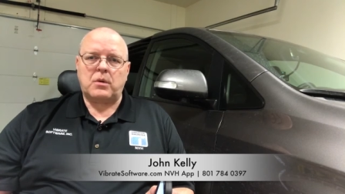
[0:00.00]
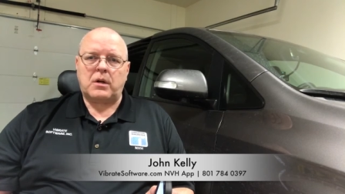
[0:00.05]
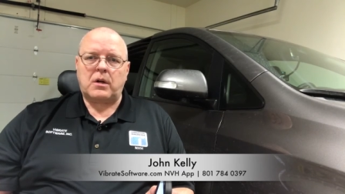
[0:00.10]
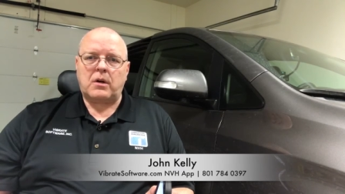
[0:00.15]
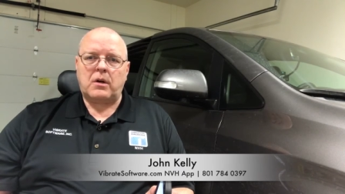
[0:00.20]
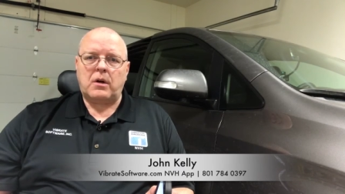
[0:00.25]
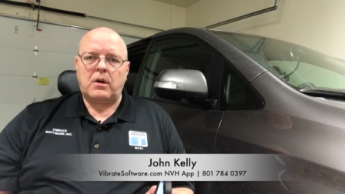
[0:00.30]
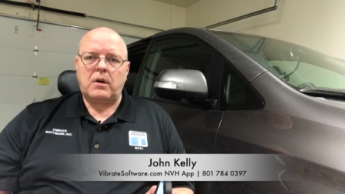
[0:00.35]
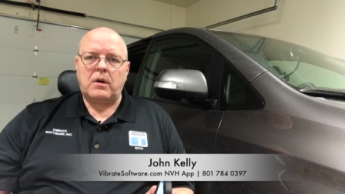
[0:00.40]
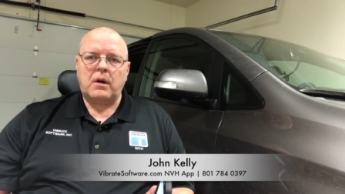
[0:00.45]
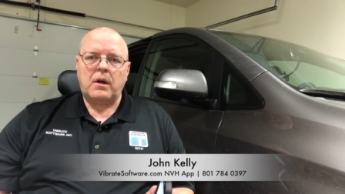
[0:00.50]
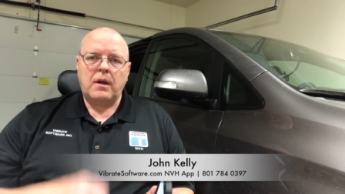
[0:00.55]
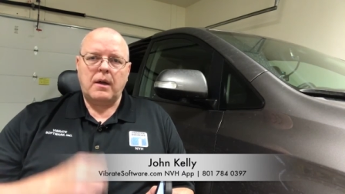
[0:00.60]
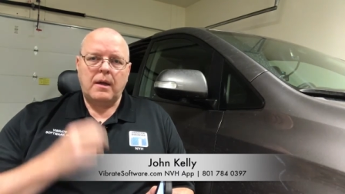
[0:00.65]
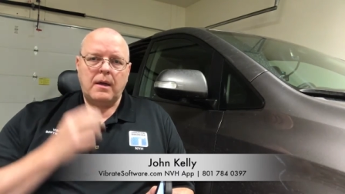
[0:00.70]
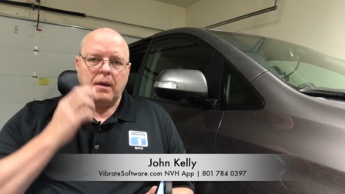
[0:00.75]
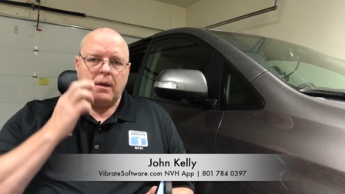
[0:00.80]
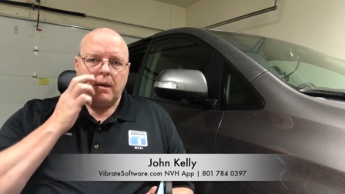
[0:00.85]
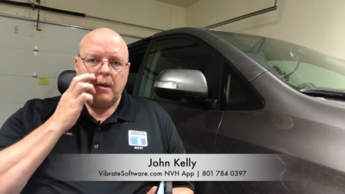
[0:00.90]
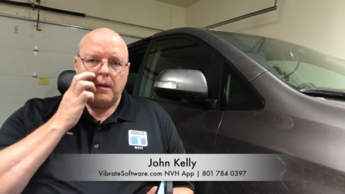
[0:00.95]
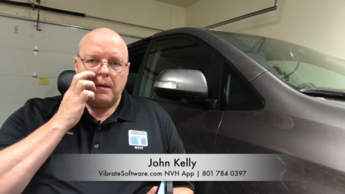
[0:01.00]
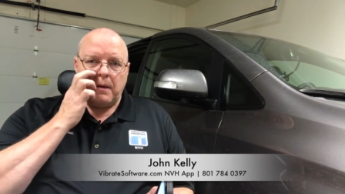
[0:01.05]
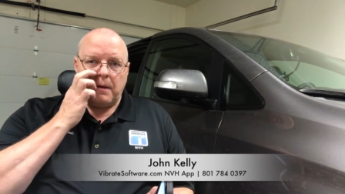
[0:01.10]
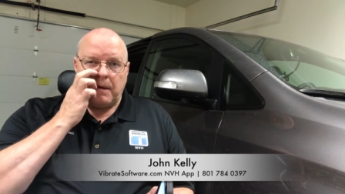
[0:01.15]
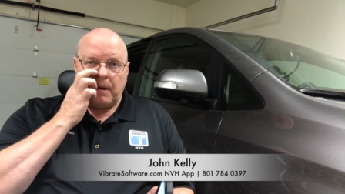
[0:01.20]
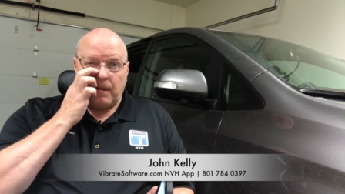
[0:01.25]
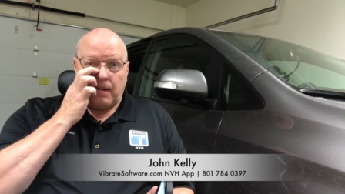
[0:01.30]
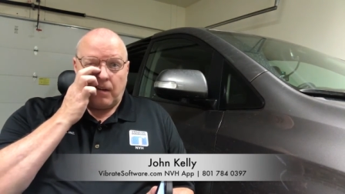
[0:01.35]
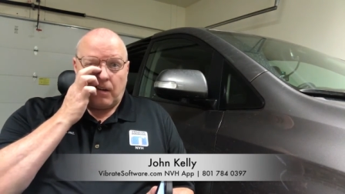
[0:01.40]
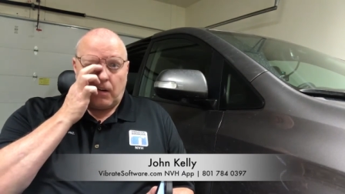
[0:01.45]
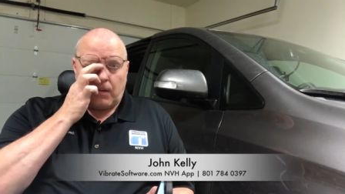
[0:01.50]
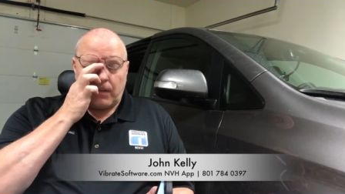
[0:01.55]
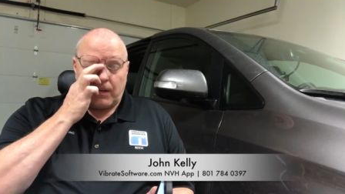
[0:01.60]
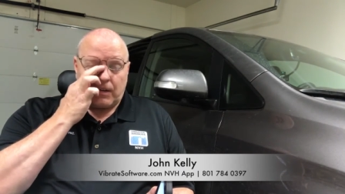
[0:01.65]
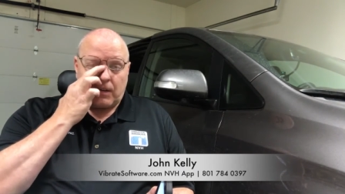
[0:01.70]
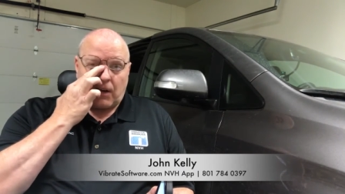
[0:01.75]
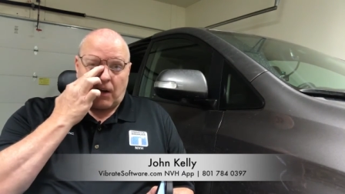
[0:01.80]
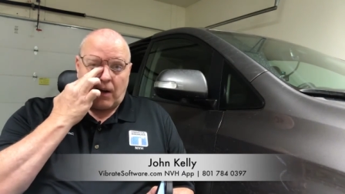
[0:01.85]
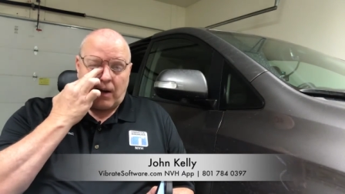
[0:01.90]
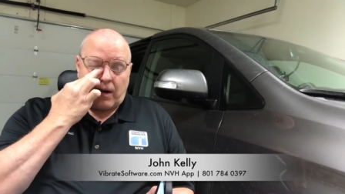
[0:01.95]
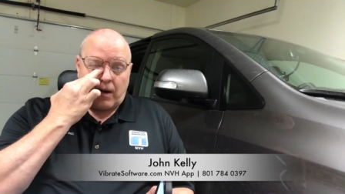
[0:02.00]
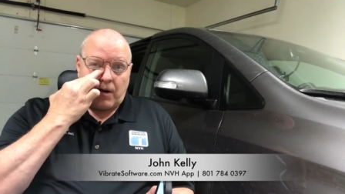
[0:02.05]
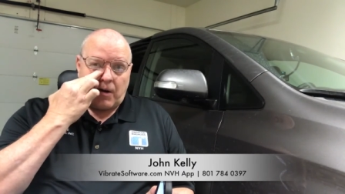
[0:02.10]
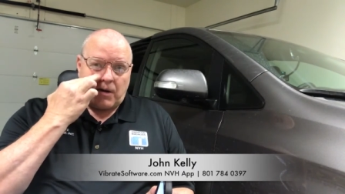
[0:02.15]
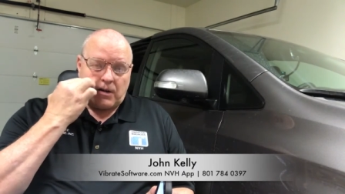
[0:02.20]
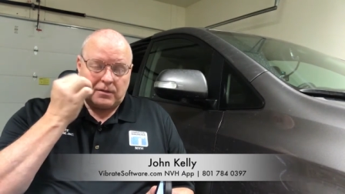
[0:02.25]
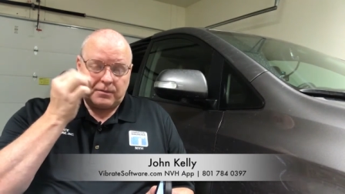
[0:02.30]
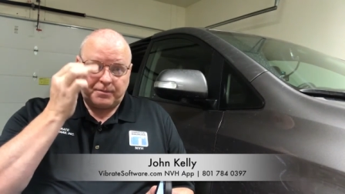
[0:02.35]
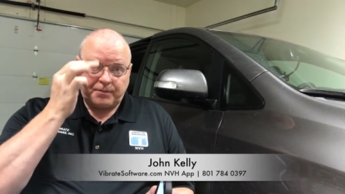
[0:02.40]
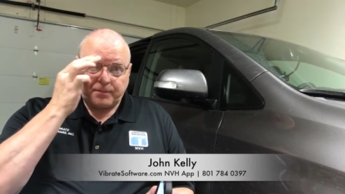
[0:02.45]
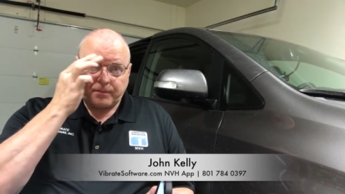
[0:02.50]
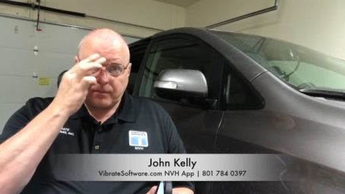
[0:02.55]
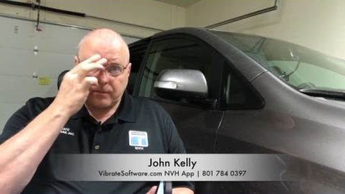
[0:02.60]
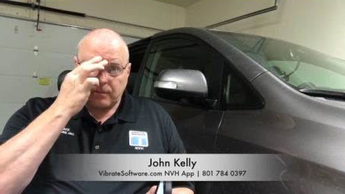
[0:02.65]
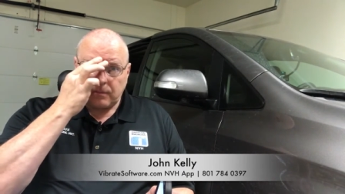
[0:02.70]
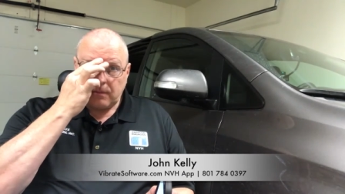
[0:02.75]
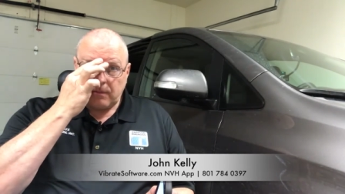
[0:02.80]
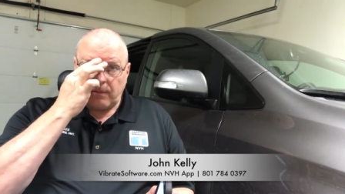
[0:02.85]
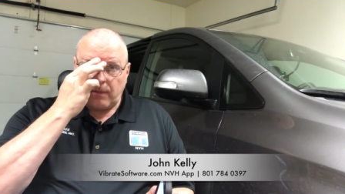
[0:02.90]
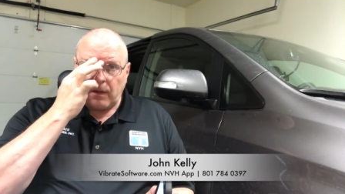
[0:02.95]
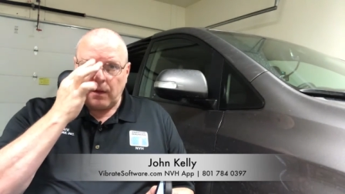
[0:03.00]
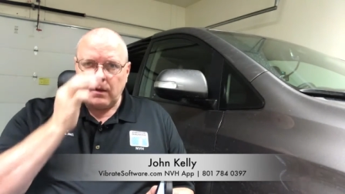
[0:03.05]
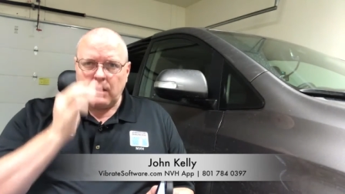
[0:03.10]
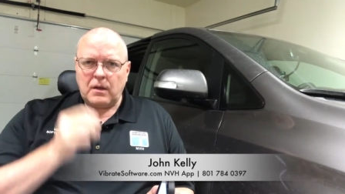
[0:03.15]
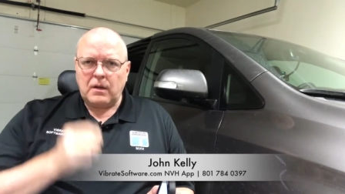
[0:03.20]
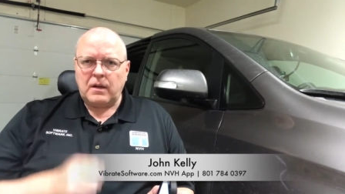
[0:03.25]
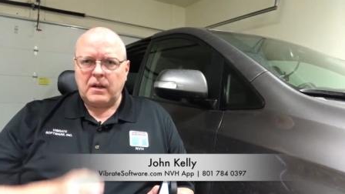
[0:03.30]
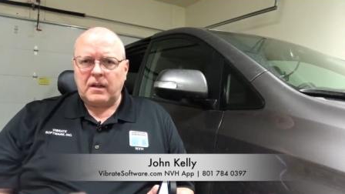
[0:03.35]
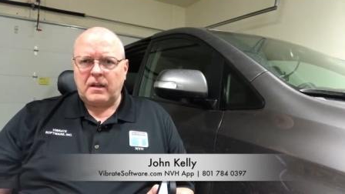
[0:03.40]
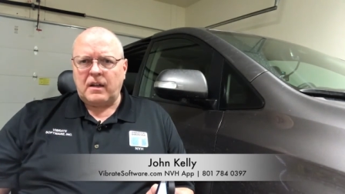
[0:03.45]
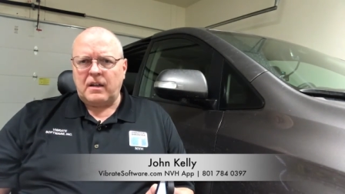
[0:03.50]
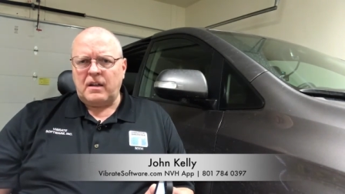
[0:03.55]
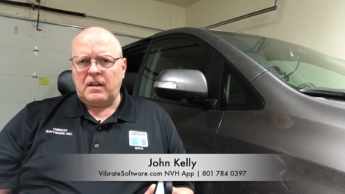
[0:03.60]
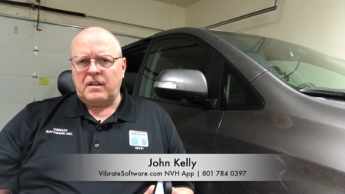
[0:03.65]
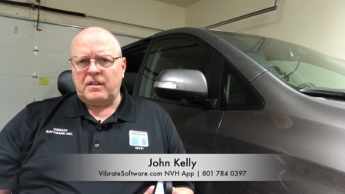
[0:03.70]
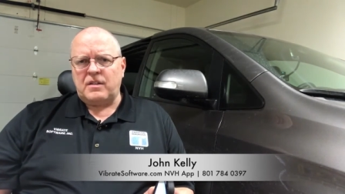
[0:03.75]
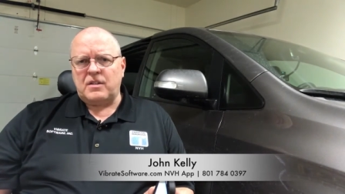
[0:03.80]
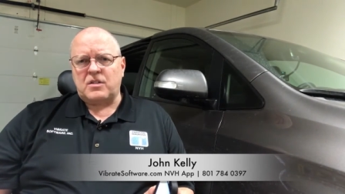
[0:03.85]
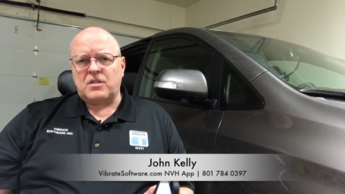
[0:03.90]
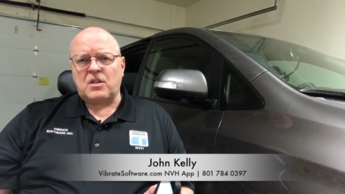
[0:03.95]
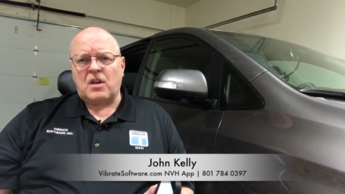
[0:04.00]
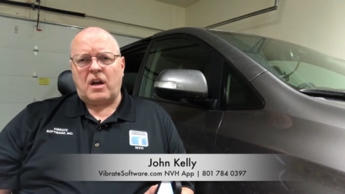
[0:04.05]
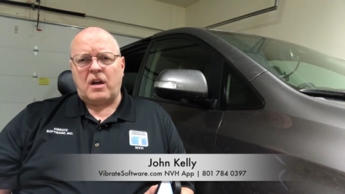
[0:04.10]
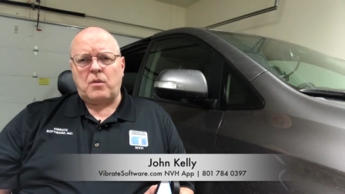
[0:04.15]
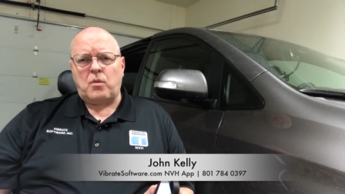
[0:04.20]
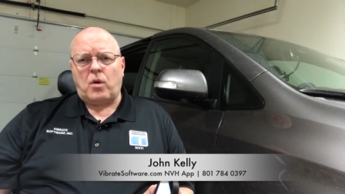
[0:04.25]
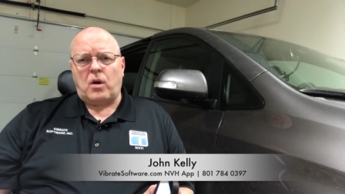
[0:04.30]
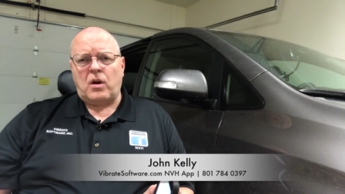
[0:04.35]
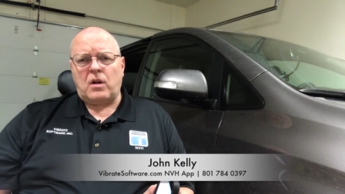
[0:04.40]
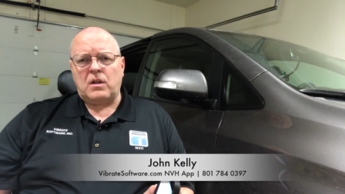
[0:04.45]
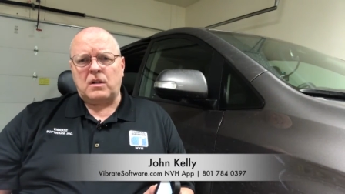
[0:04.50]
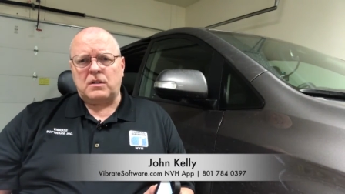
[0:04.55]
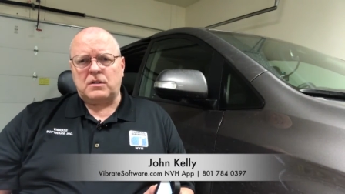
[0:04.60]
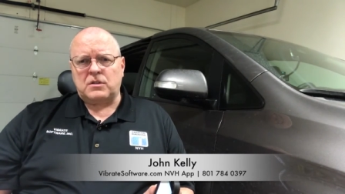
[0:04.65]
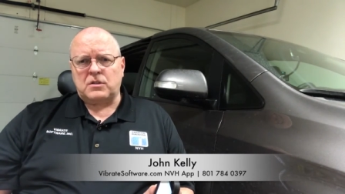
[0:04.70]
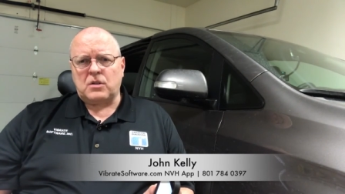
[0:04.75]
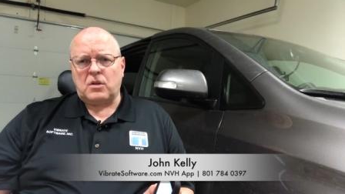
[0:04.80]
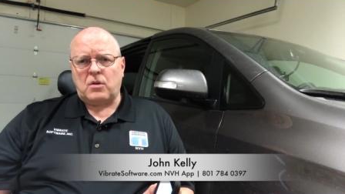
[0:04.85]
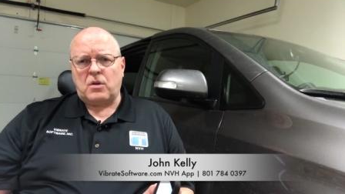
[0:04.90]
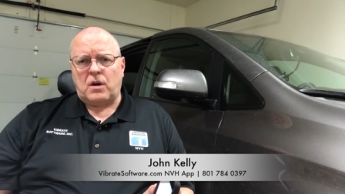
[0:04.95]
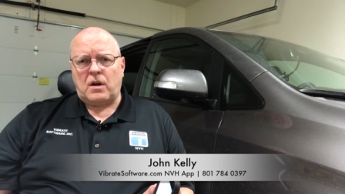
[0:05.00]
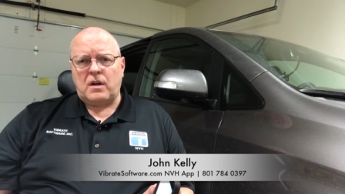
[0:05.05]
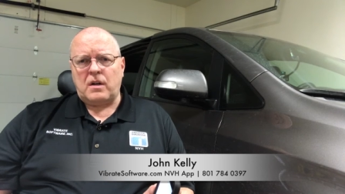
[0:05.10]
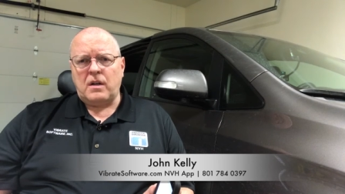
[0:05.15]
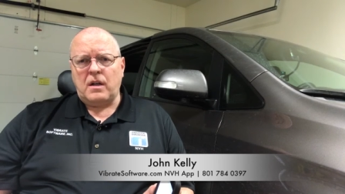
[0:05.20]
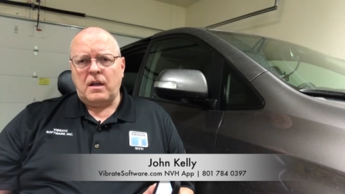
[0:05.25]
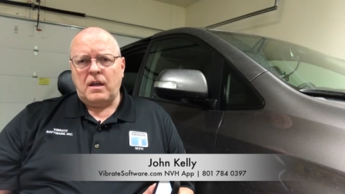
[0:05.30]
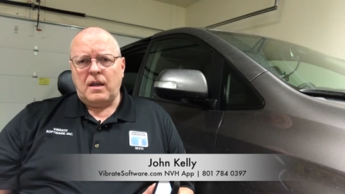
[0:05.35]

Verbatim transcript: occur uh, on the tire, uh, in the sidewall, and so on.